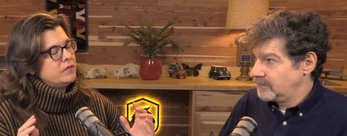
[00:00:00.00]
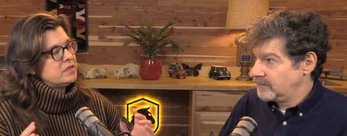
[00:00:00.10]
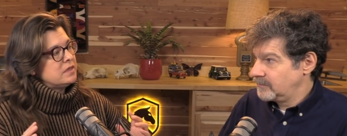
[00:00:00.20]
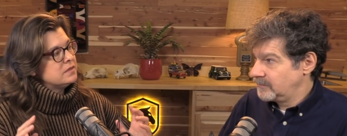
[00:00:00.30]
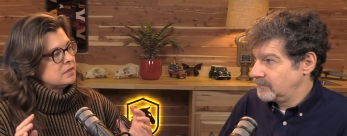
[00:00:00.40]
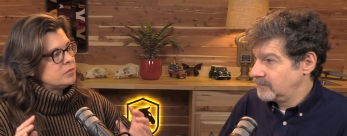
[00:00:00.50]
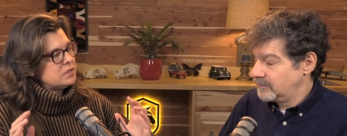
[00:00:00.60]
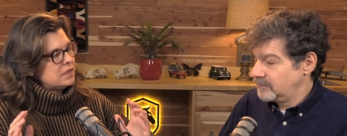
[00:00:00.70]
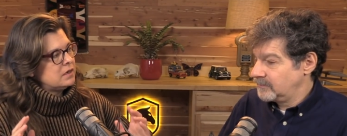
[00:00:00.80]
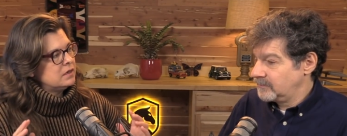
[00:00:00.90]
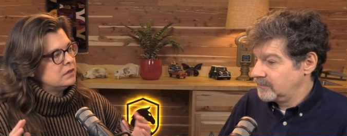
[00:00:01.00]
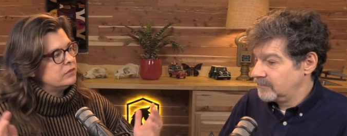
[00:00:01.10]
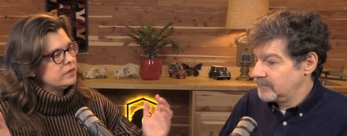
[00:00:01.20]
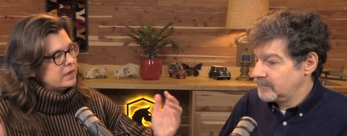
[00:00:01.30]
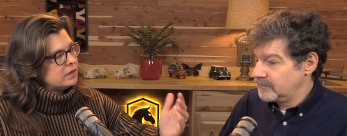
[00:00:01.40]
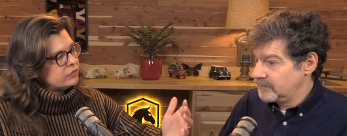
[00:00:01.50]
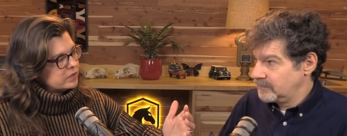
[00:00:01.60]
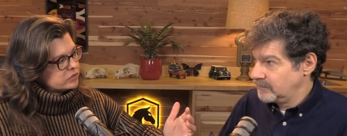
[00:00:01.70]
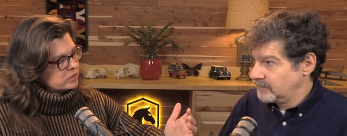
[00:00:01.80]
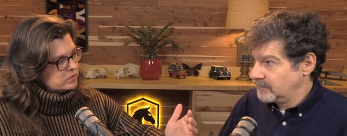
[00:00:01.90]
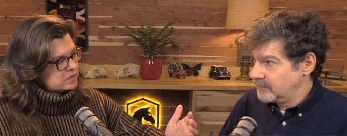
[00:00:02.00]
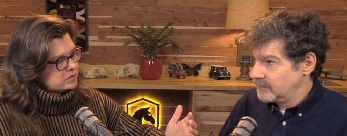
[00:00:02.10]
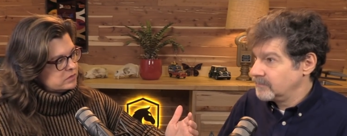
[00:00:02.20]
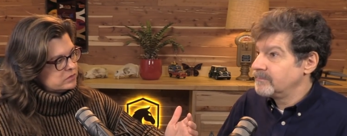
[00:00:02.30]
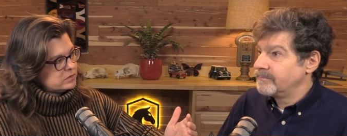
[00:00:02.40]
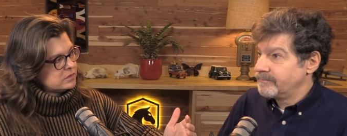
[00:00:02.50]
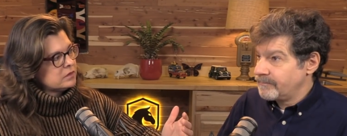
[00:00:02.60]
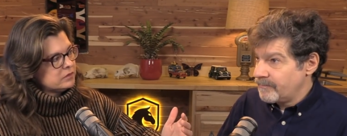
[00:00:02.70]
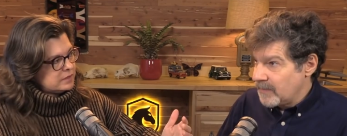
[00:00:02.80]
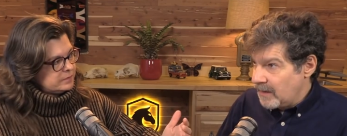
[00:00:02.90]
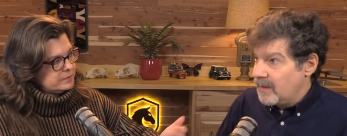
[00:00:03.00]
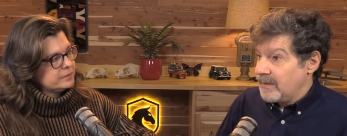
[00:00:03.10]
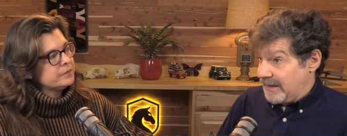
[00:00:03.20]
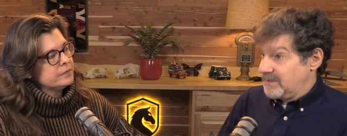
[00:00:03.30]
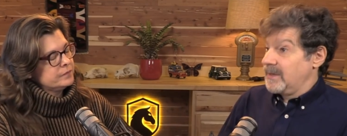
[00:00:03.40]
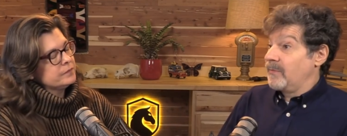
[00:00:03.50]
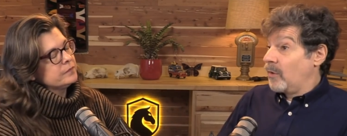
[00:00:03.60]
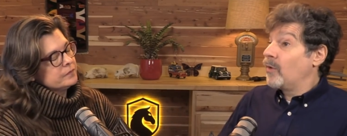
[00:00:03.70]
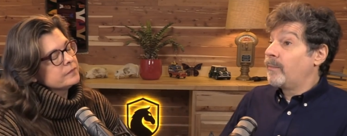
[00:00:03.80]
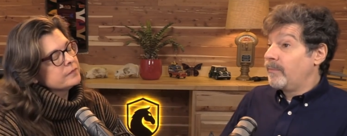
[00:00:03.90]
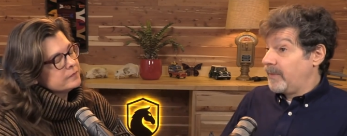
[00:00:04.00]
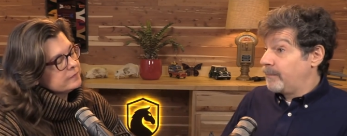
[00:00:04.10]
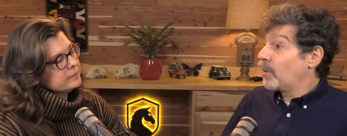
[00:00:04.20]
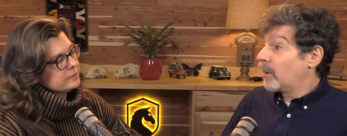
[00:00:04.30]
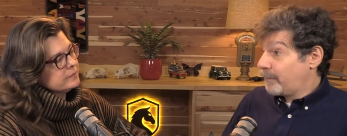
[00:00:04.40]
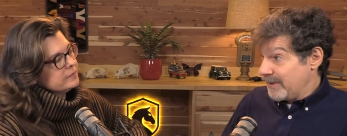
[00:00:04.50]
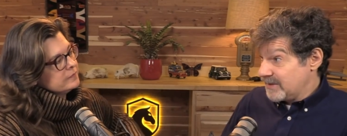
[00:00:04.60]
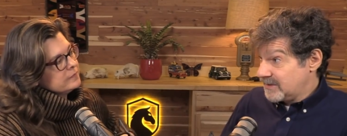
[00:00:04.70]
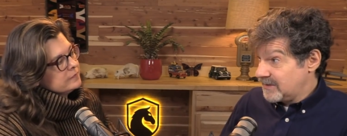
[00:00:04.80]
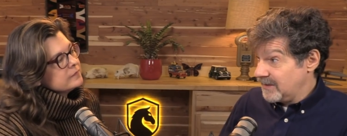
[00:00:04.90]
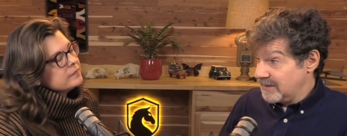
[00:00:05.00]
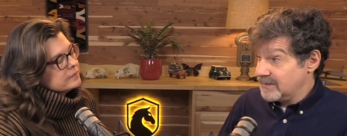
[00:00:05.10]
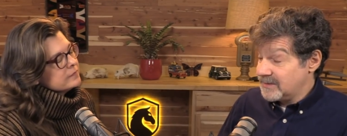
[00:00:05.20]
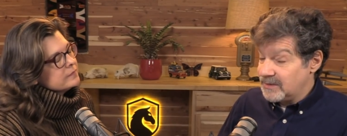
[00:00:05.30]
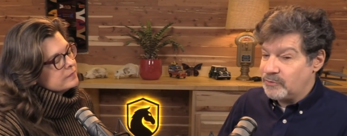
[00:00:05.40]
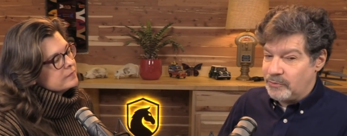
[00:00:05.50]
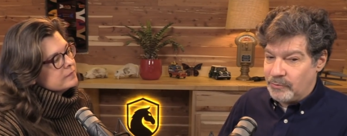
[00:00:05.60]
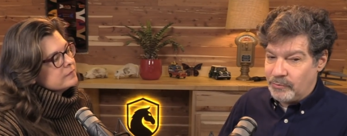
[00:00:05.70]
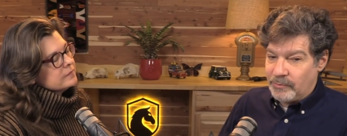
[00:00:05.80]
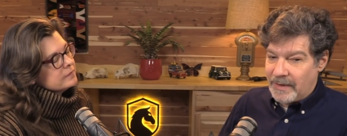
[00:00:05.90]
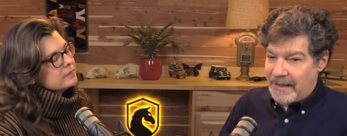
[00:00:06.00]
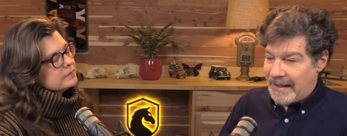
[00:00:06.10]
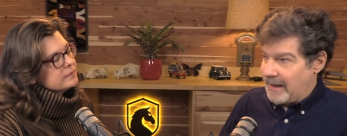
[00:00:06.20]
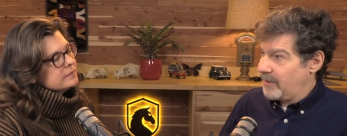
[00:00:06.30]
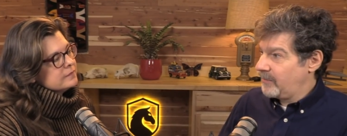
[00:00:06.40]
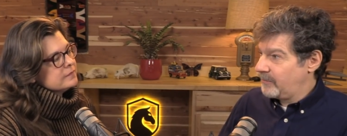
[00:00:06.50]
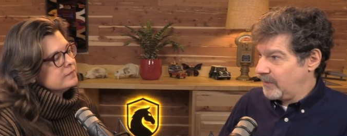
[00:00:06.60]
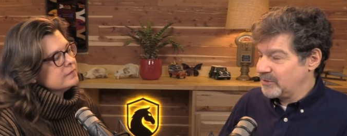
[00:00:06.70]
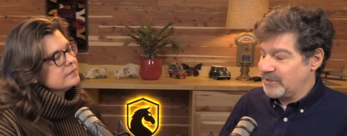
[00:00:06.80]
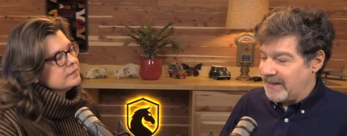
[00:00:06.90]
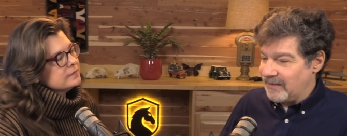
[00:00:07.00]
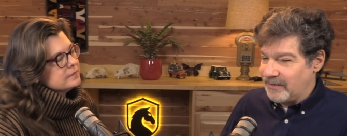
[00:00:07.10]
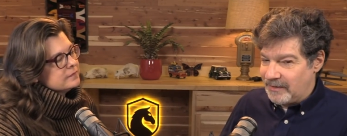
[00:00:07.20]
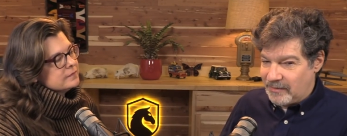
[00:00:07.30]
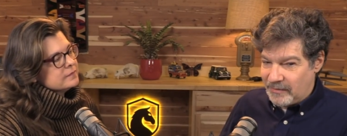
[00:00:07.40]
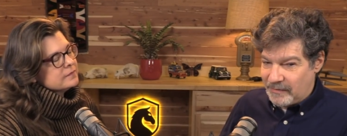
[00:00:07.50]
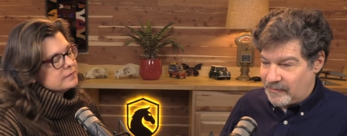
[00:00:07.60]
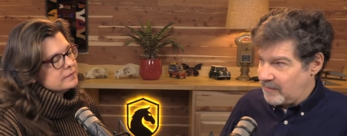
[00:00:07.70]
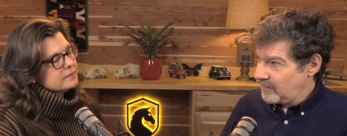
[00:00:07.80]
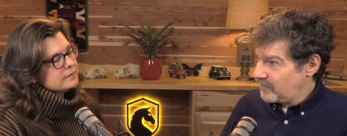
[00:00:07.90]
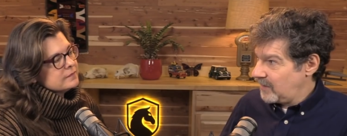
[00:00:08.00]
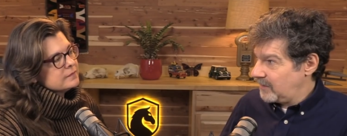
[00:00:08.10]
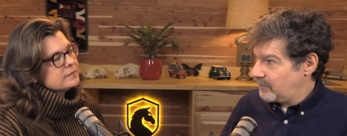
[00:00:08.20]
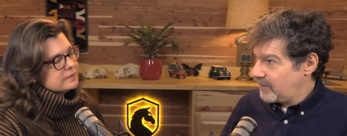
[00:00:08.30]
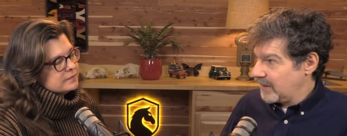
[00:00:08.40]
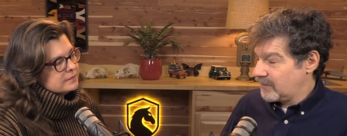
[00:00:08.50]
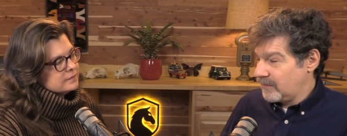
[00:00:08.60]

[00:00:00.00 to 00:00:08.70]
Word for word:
Speaker 1: it's a subset of gain of function research.
Speaker 2: Right? Yes, eh, the the purpose is to add functionality to these things, and in fact,